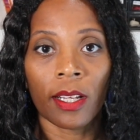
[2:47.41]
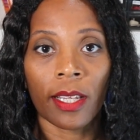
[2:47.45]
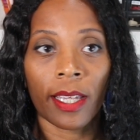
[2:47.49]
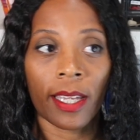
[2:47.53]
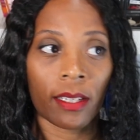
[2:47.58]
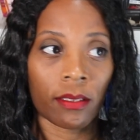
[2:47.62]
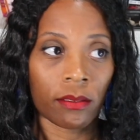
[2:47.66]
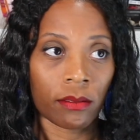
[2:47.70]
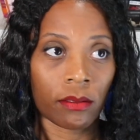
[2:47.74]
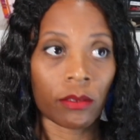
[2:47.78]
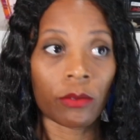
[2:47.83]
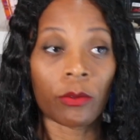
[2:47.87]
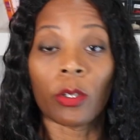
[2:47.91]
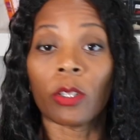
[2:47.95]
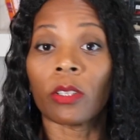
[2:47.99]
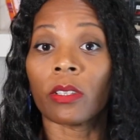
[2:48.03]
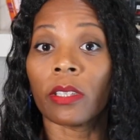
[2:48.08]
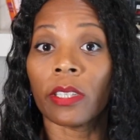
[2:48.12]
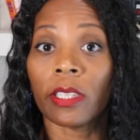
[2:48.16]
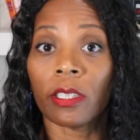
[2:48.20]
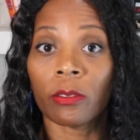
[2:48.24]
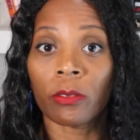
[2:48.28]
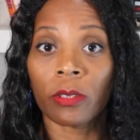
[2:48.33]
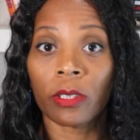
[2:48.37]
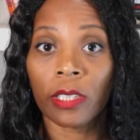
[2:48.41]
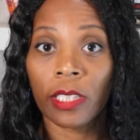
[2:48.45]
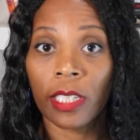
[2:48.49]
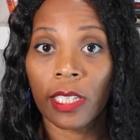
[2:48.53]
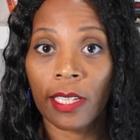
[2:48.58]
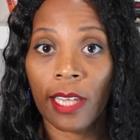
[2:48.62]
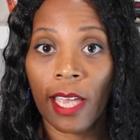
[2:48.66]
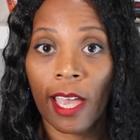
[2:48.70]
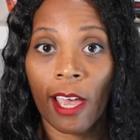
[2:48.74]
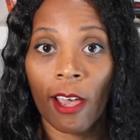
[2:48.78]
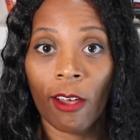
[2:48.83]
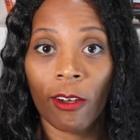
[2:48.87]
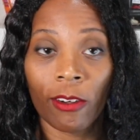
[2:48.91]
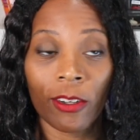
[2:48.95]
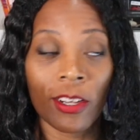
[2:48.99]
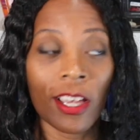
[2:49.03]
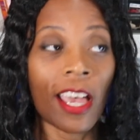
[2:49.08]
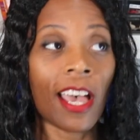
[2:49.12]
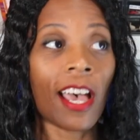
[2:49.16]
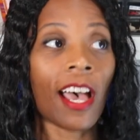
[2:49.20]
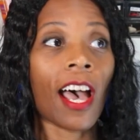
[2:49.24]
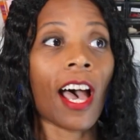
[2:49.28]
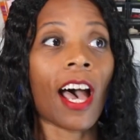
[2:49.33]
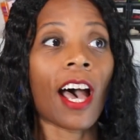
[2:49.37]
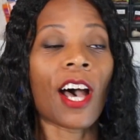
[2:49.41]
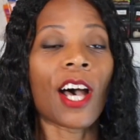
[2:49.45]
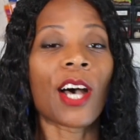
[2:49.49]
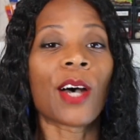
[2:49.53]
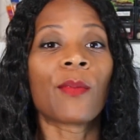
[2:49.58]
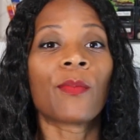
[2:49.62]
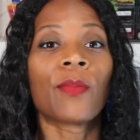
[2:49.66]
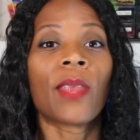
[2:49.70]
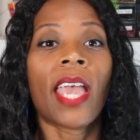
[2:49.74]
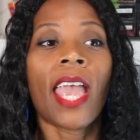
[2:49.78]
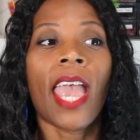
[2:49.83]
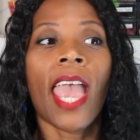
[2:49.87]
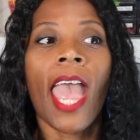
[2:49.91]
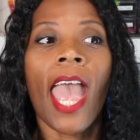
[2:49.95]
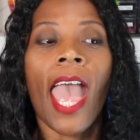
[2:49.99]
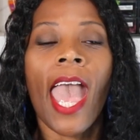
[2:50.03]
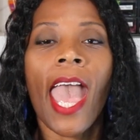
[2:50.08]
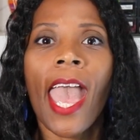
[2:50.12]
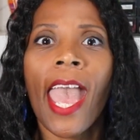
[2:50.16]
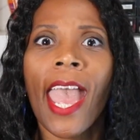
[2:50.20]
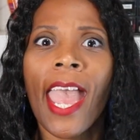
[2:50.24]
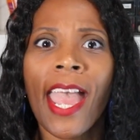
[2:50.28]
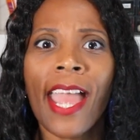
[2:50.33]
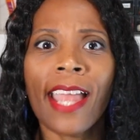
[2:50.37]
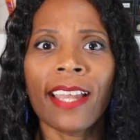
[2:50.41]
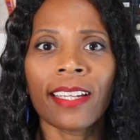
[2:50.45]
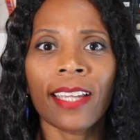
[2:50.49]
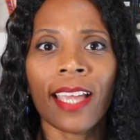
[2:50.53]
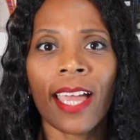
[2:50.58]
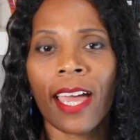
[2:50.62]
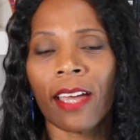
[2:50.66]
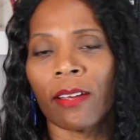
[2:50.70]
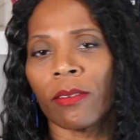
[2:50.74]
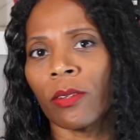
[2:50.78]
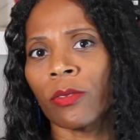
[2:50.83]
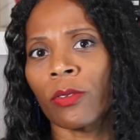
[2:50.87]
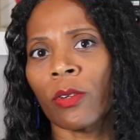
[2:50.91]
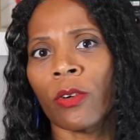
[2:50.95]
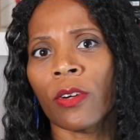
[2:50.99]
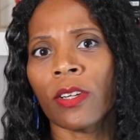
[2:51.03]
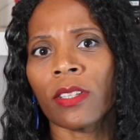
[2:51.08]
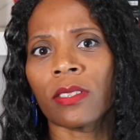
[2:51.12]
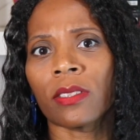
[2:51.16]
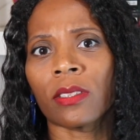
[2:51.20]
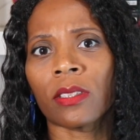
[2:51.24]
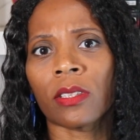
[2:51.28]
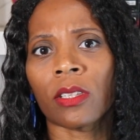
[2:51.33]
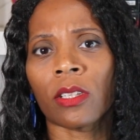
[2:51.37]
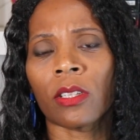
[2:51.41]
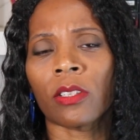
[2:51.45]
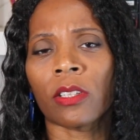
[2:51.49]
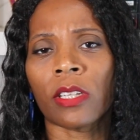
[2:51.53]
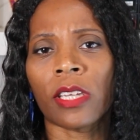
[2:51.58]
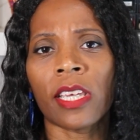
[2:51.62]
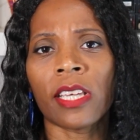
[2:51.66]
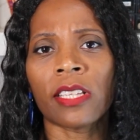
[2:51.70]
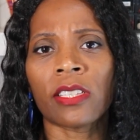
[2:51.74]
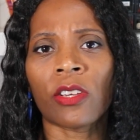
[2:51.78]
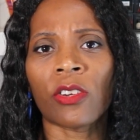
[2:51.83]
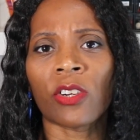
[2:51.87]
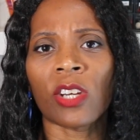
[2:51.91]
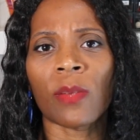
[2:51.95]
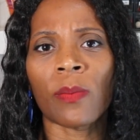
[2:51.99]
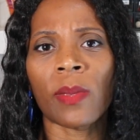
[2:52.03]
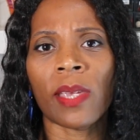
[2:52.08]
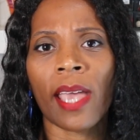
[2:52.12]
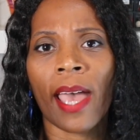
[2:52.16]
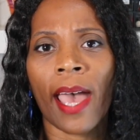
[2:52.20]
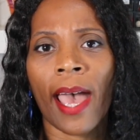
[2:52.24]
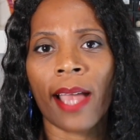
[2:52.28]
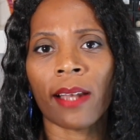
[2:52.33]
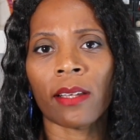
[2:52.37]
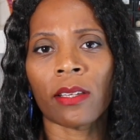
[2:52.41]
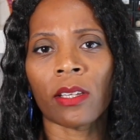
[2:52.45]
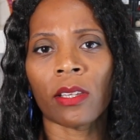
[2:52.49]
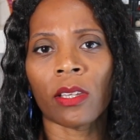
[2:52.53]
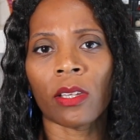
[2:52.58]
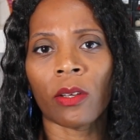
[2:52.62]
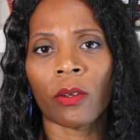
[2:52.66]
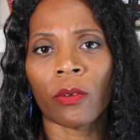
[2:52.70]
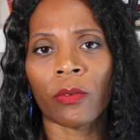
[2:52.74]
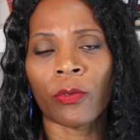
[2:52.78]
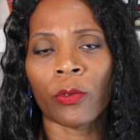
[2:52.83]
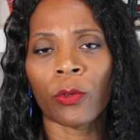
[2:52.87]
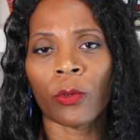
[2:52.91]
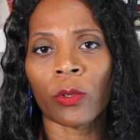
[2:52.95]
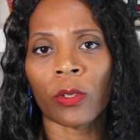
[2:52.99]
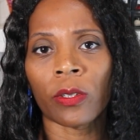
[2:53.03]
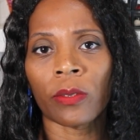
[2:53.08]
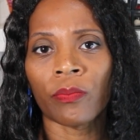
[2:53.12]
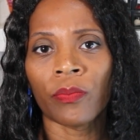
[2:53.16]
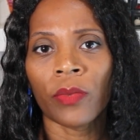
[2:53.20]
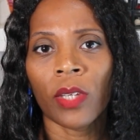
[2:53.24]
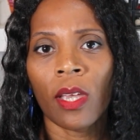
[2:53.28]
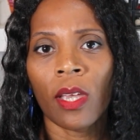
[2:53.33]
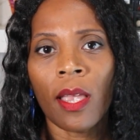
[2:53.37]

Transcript: And, well, literally now. And yeah, of course, he's going to be acting the fool.